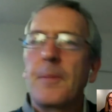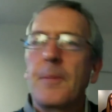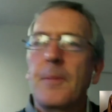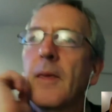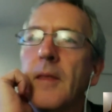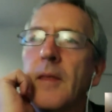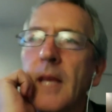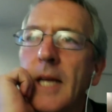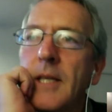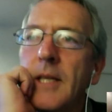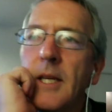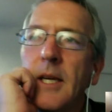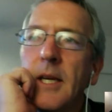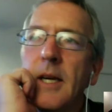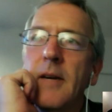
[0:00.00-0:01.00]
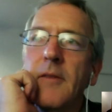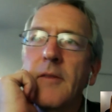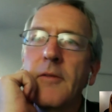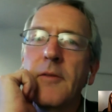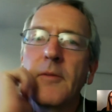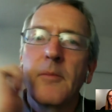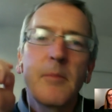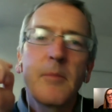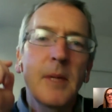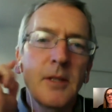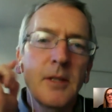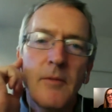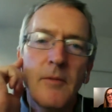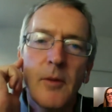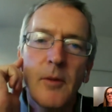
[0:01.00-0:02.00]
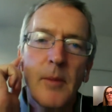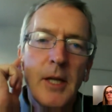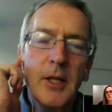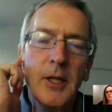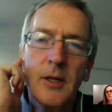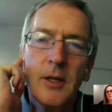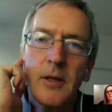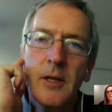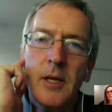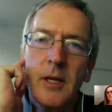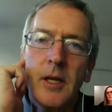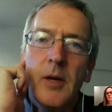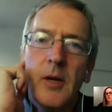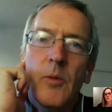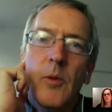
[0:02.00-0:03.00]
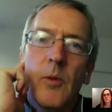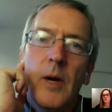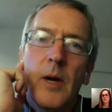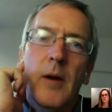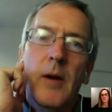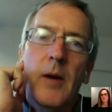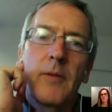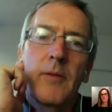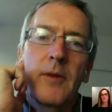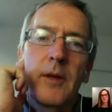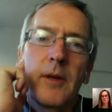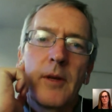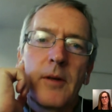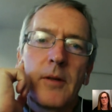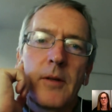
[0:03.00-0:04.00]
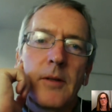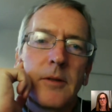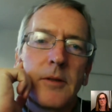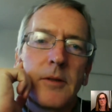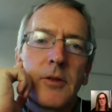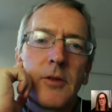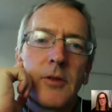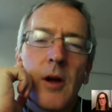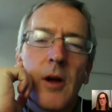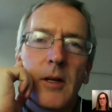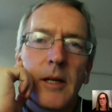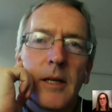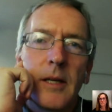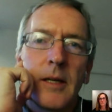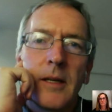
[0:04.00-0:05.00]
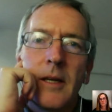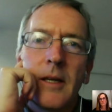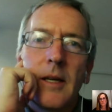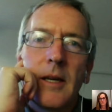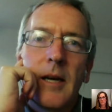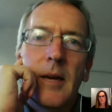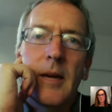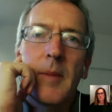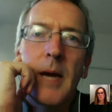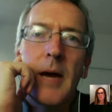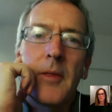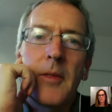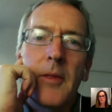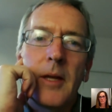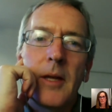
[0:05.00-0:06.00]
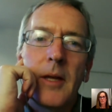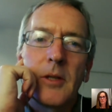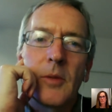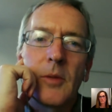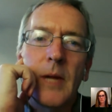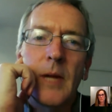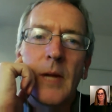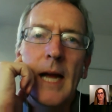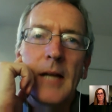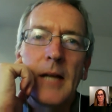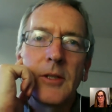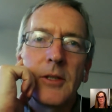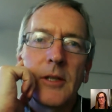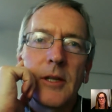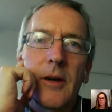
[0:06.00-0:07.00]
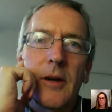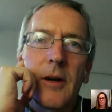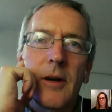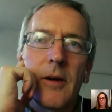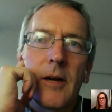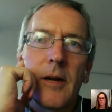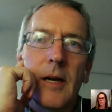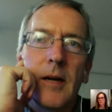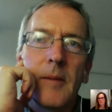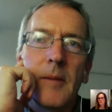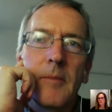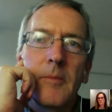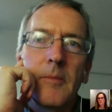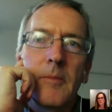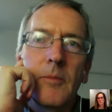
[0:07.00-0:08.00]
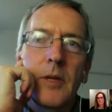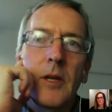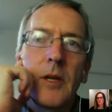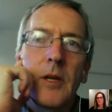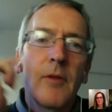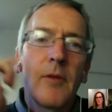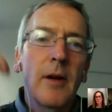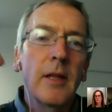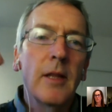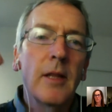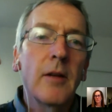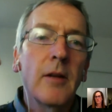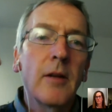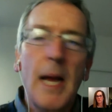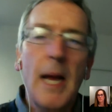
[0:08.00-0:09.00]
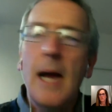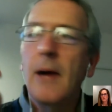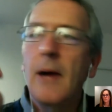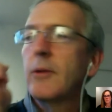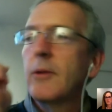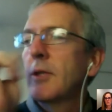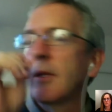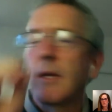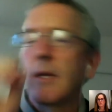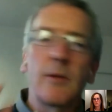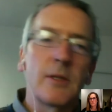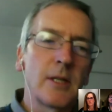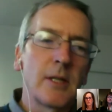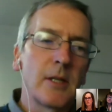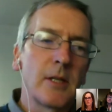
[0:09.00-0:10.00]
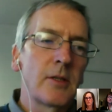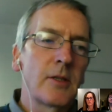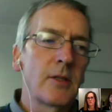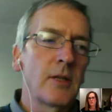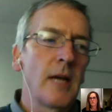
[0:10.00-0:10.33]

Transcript: the idea of misinformation, where we feel strongly about things that we actually are we know very little about. So there was this